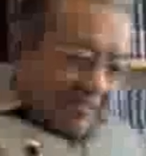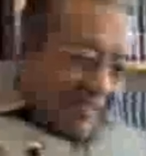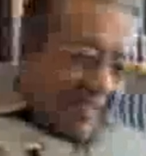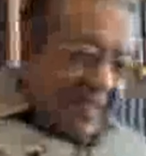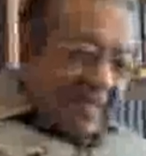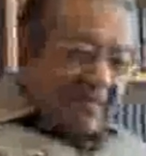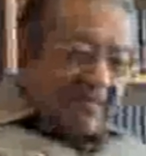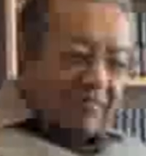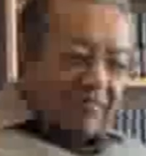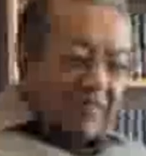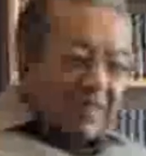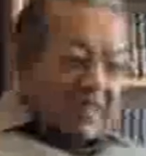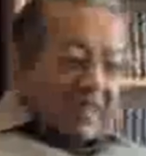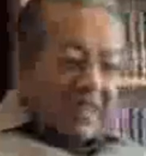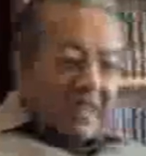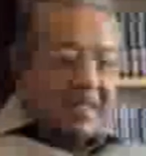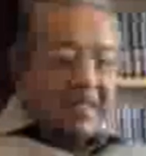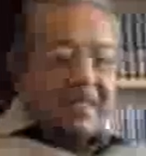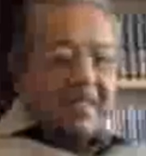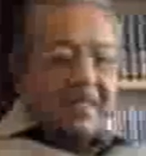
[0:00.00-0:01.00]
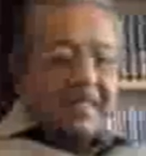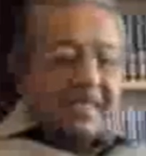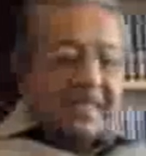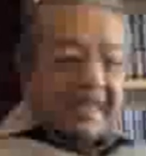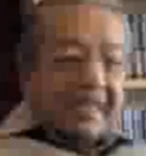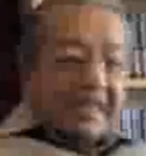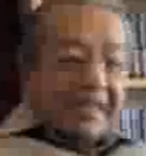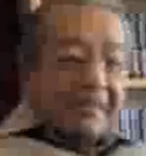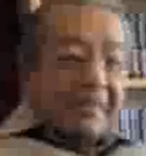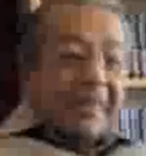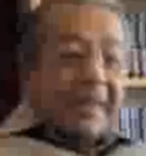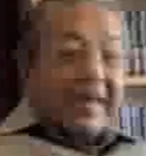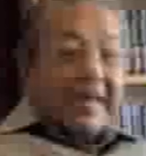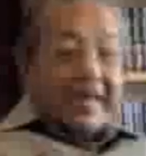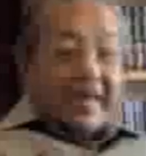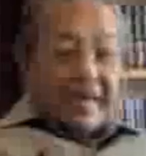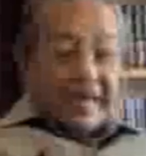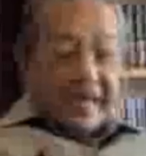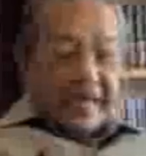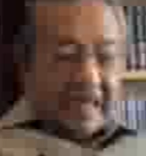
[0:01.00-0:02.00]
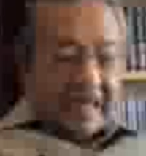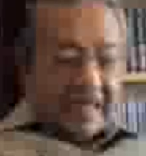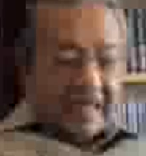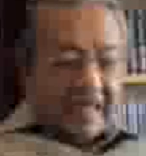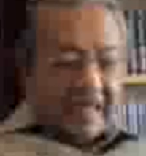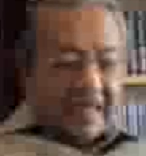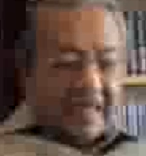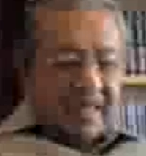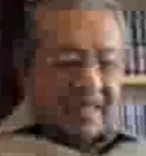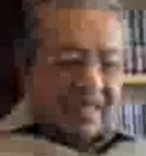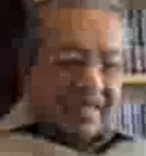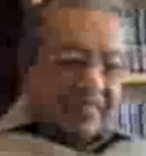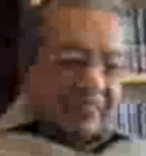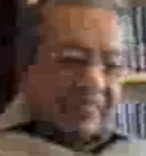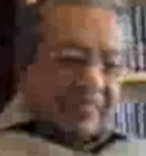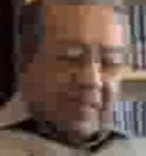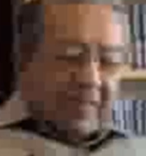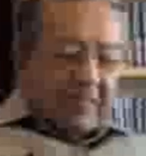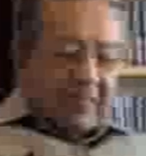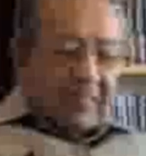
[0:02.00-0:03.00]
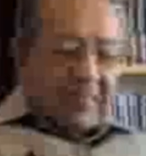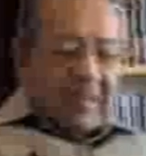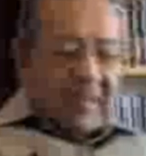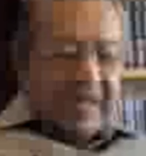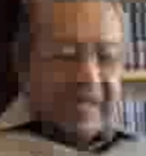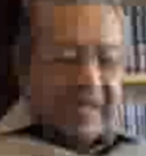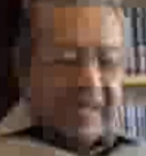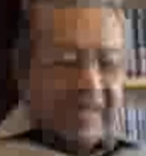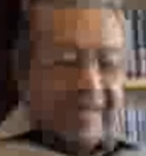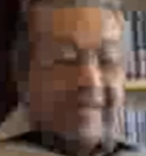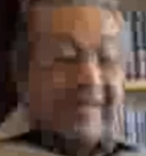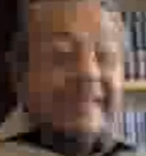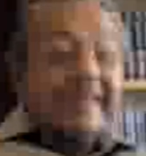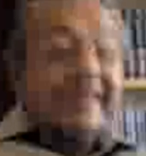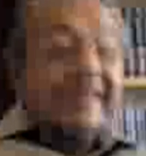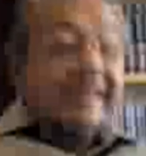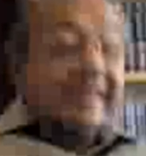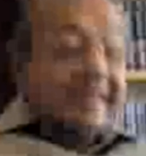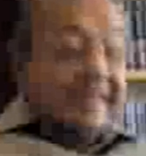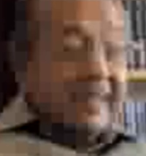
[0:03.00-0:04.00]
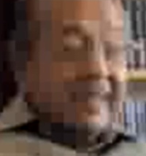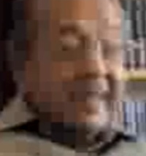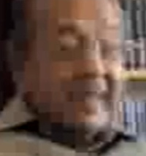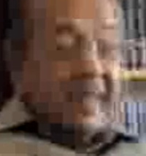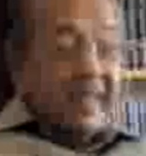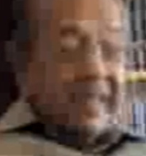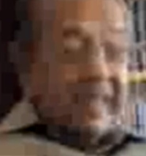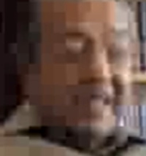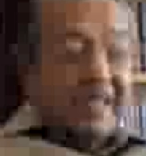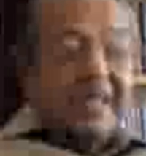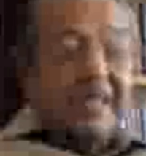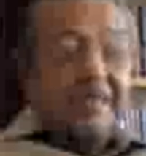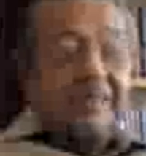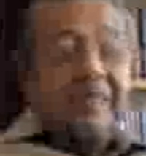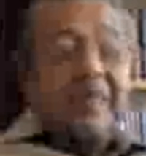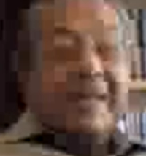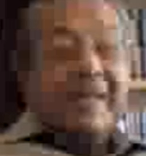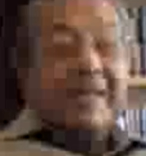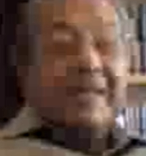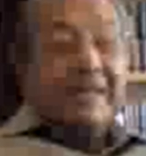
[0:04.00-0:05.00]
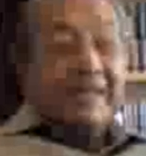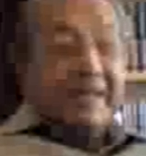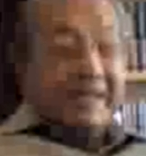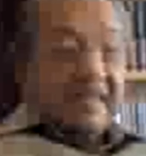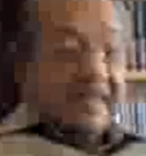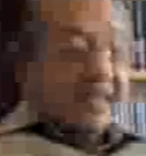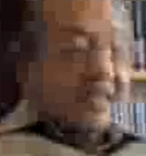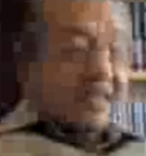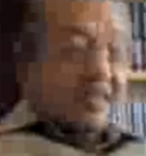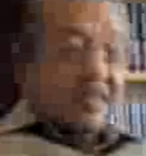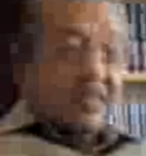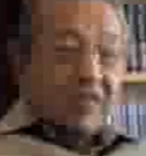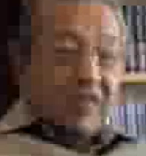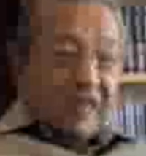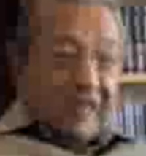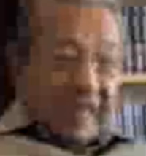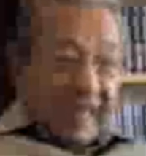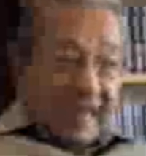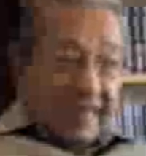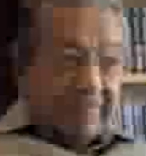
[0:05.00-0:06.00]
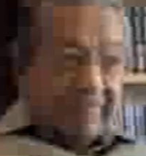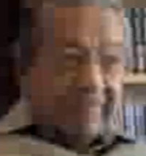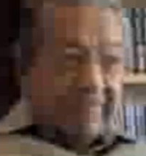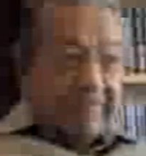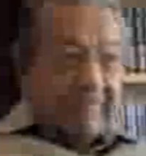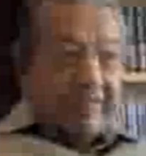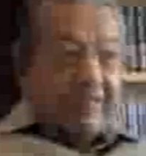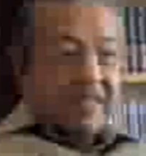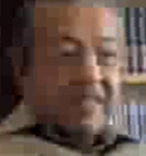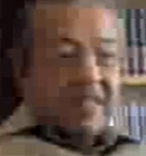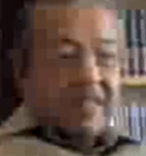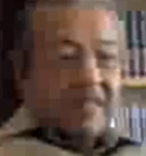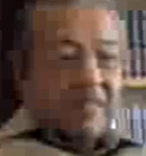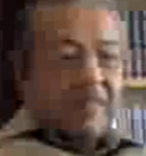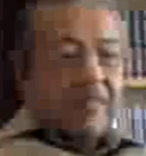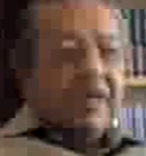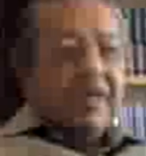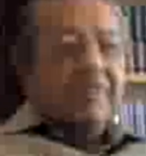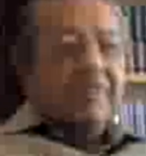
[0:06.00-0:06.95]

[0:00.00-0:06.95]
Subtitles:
Well, we are an independent country, but being legally independent is not enough. We